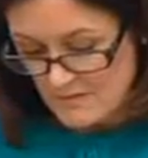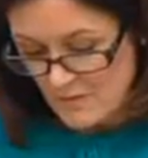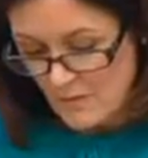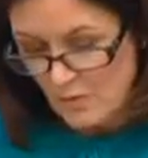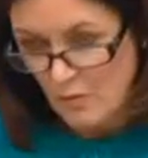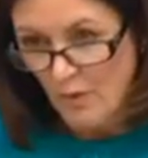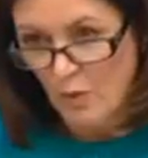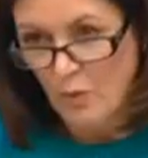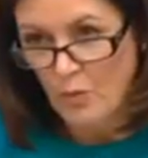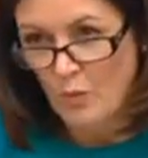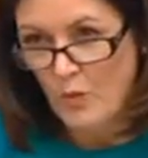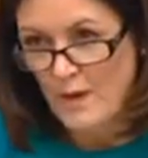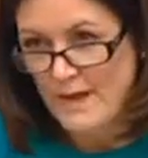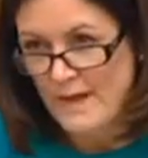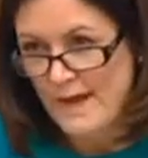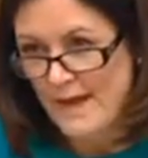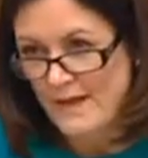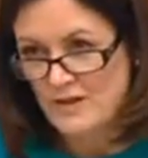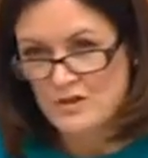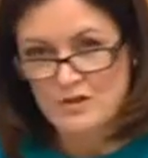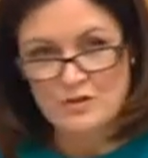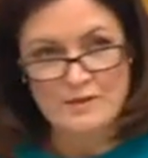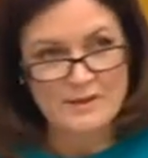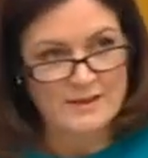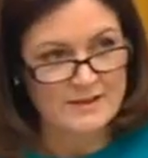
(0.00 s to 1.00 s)
What we are
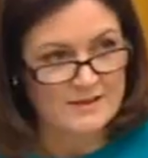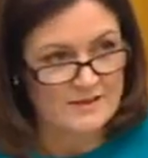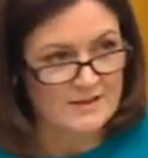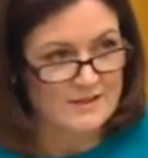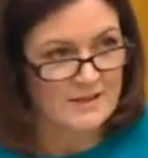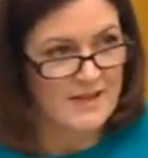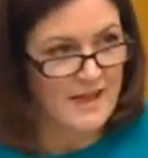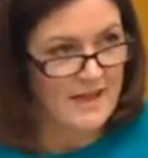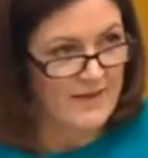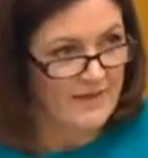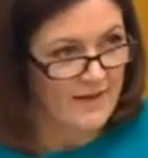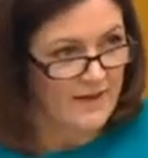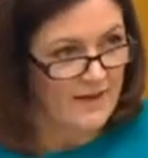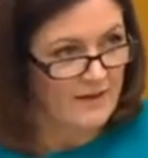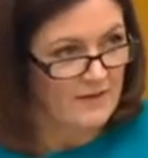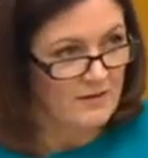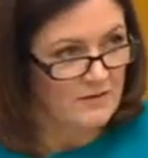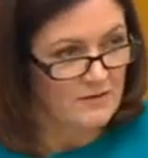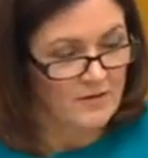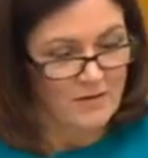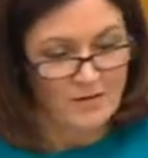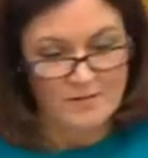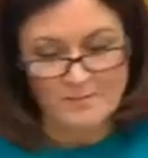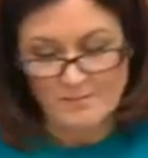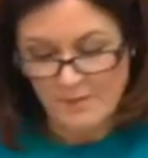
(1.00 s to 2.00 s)
doing together
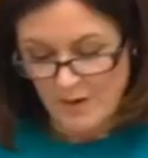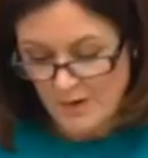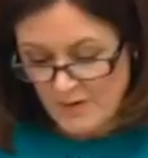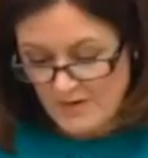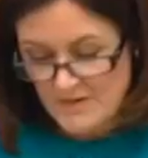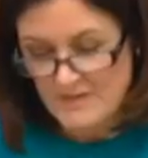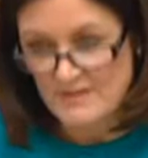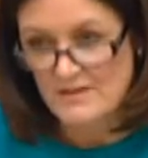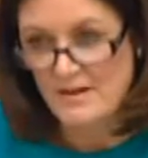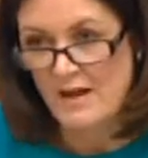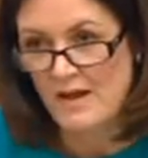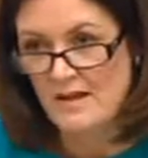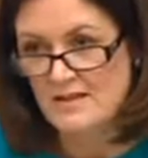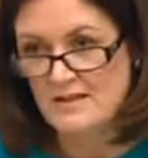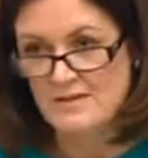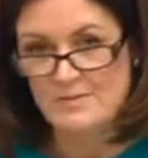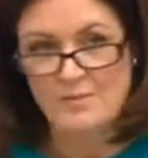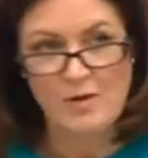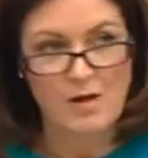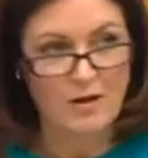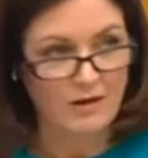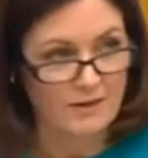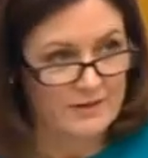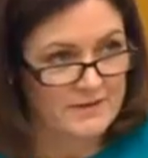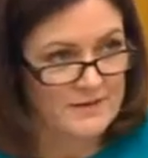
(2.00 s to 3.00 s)
on both sides of
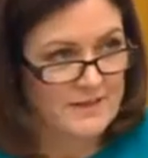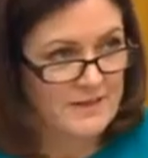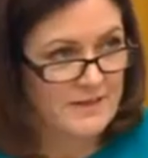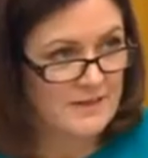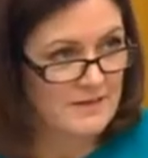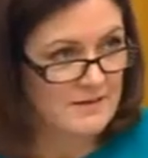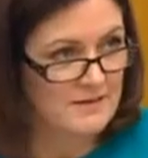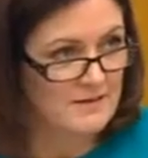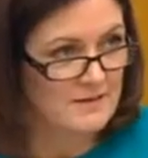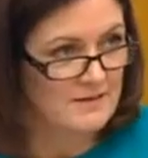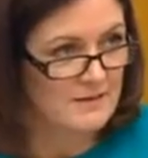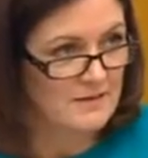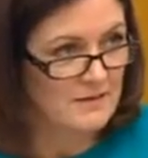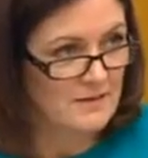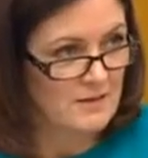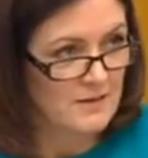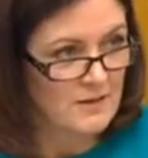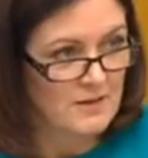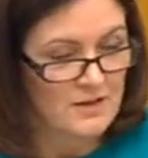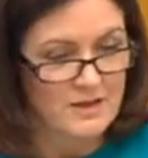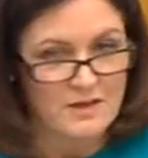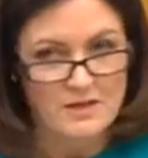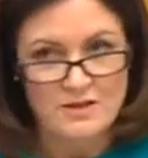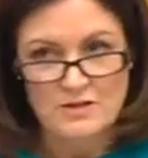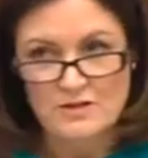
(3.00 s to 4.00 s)
politics
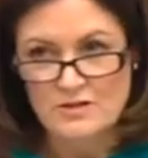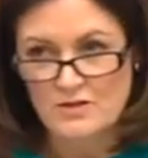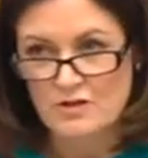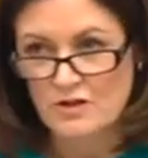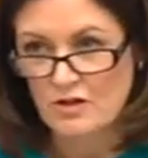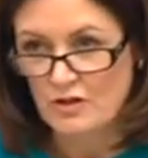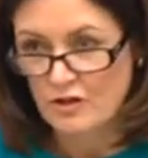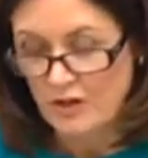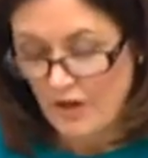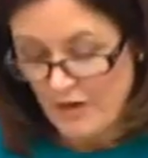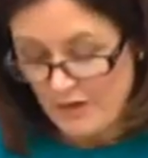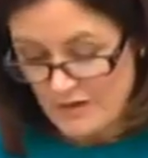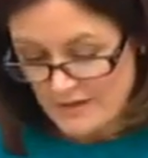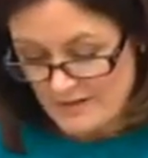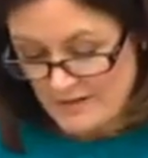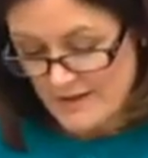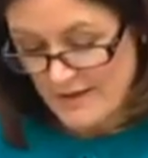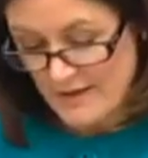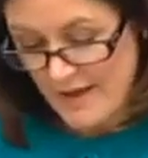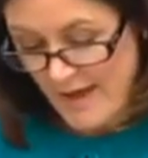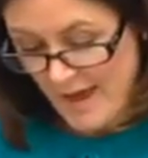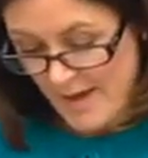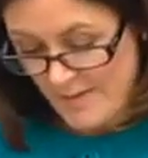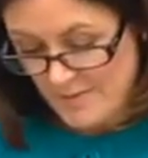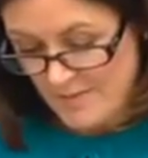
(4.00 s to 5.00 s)
to close the
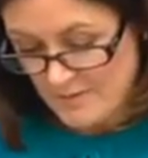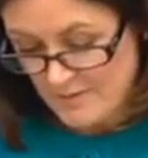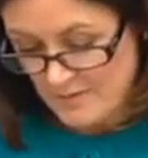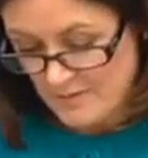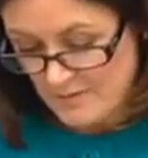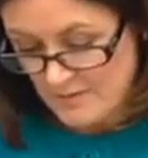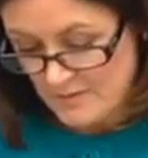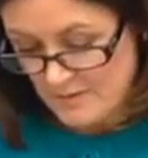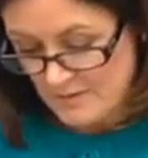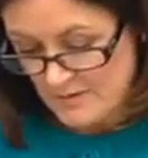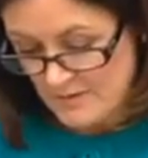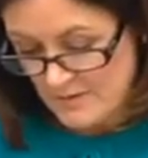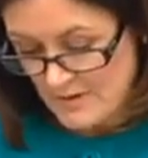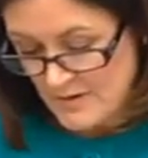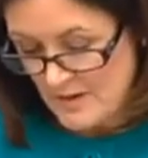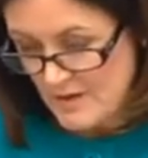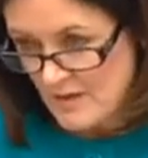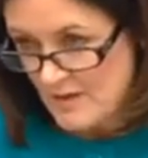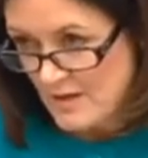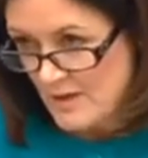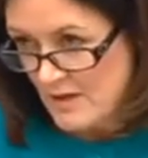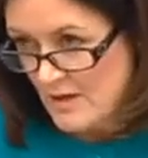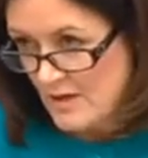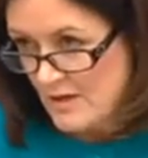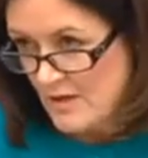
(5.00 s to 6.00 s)
gap.
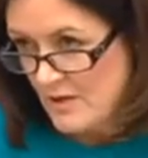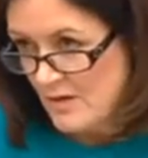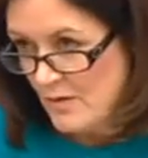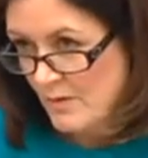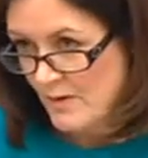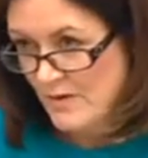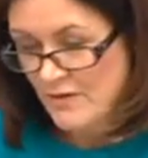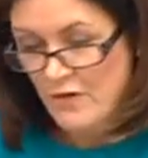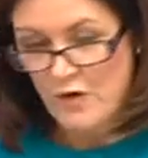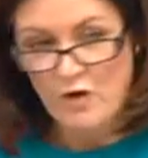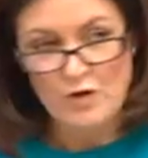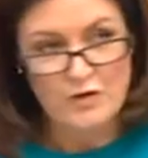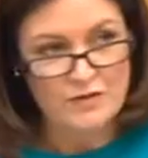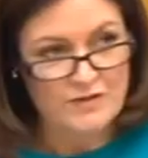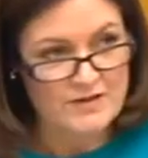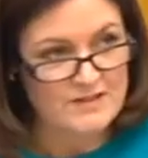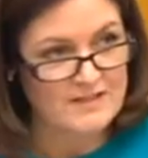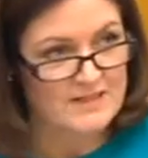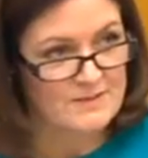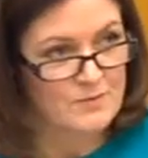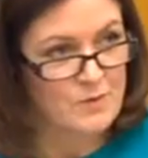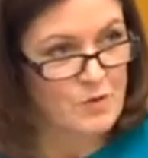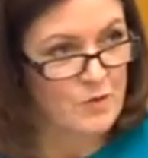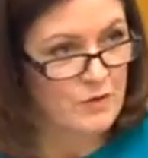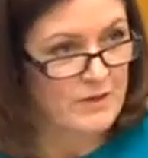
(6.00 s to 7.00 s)
We've heard
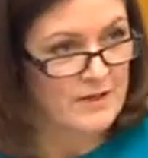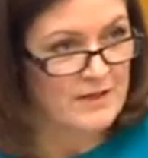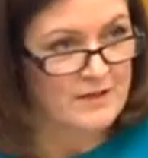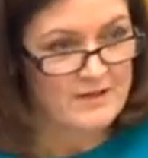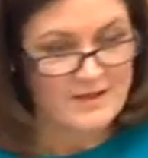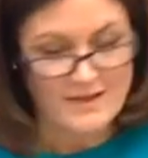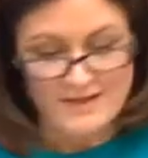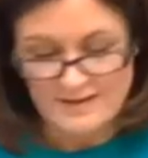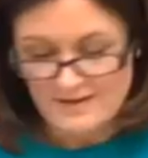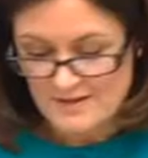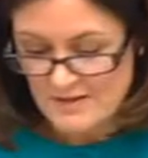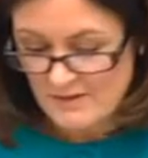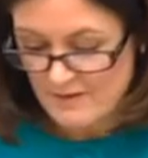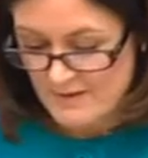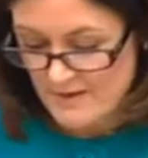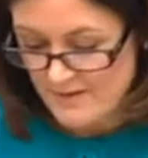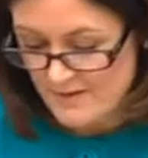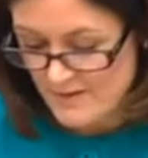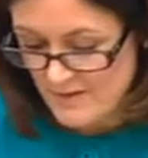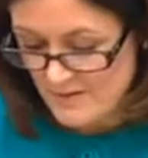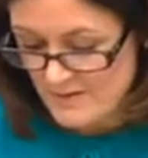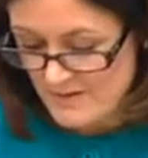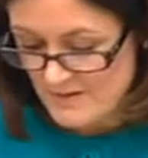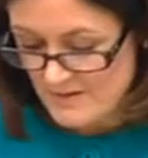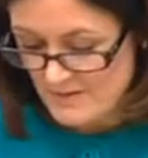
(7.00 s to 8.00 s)
this morning, yes, there
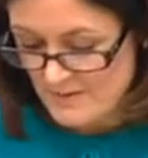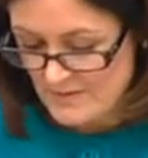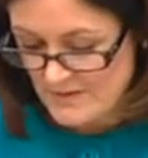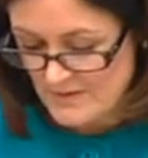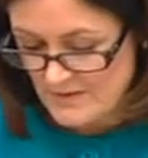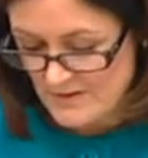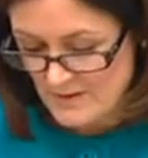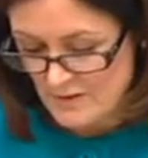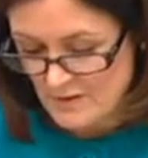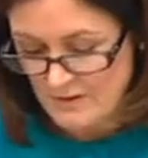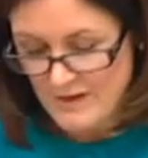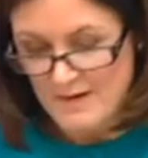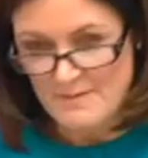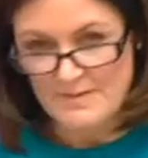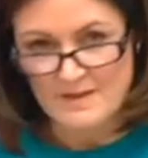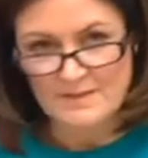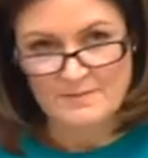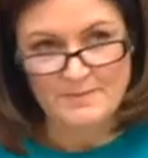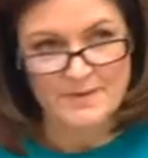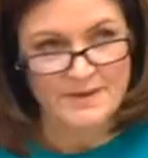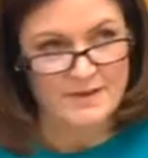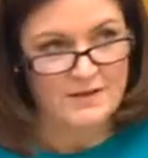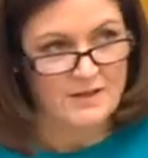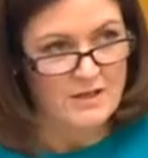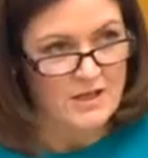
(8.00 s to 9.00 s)
is some disagreement,
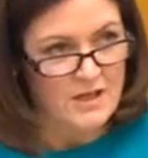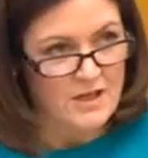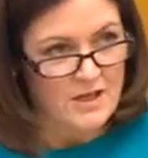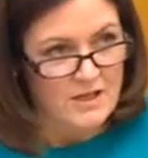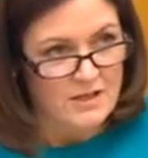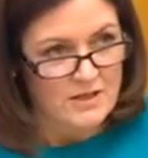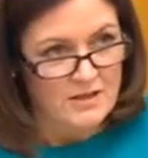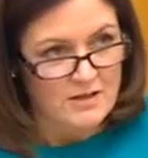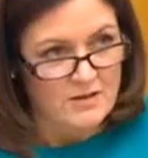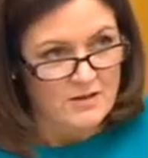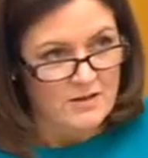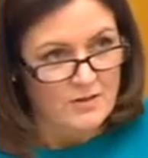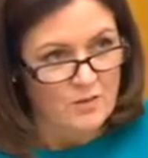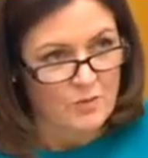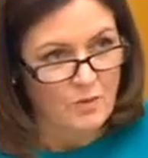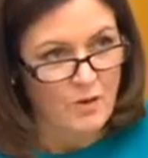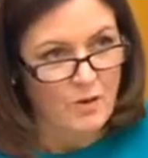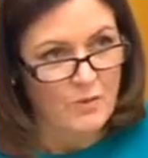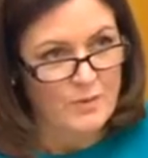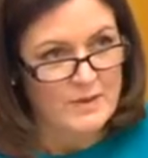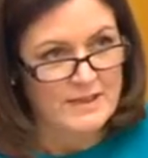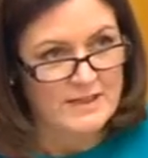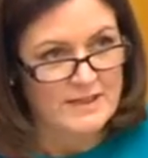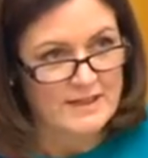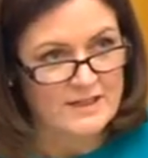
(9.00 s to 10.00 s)
but what
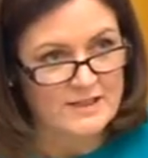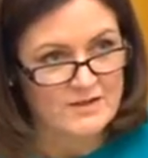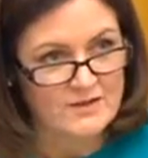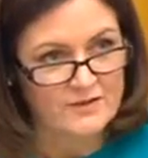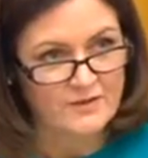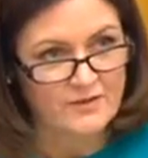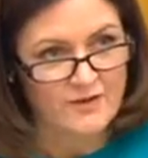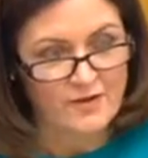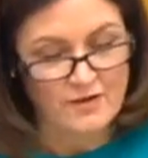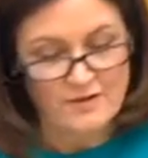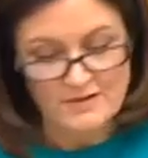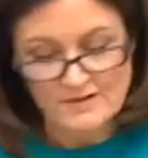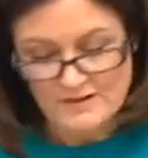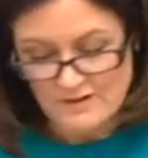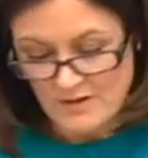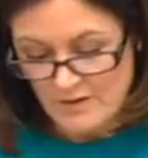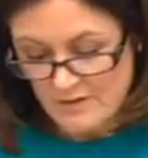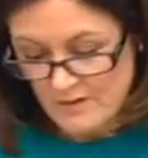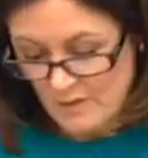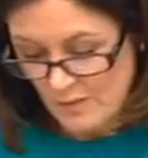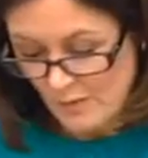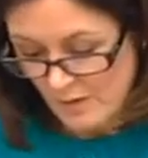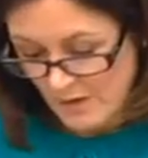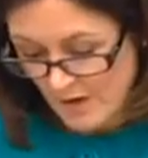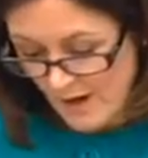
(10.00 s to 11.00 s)
we need to focus on
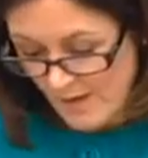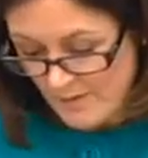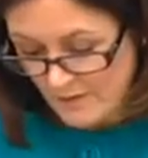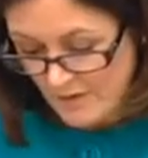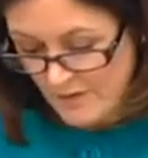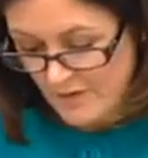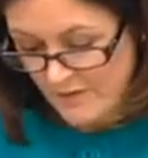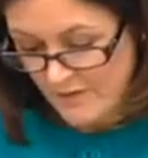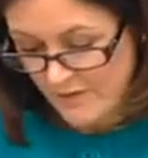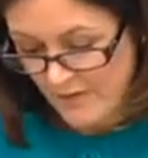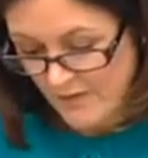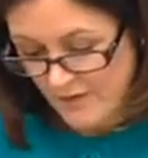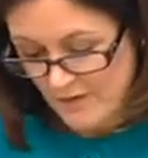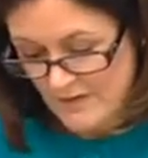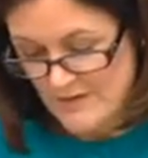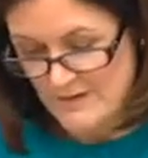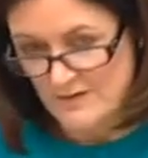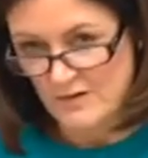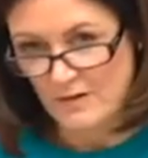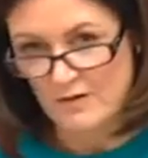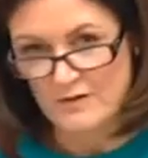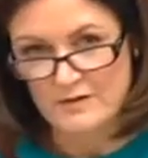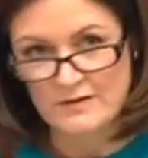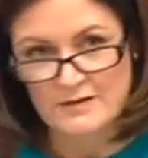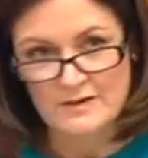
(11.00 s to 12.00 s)
and what I'm going to focus
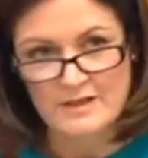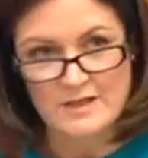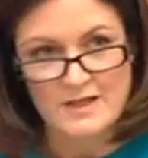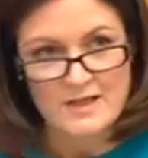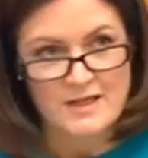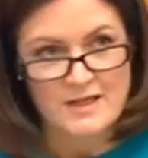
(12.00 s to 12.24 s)
on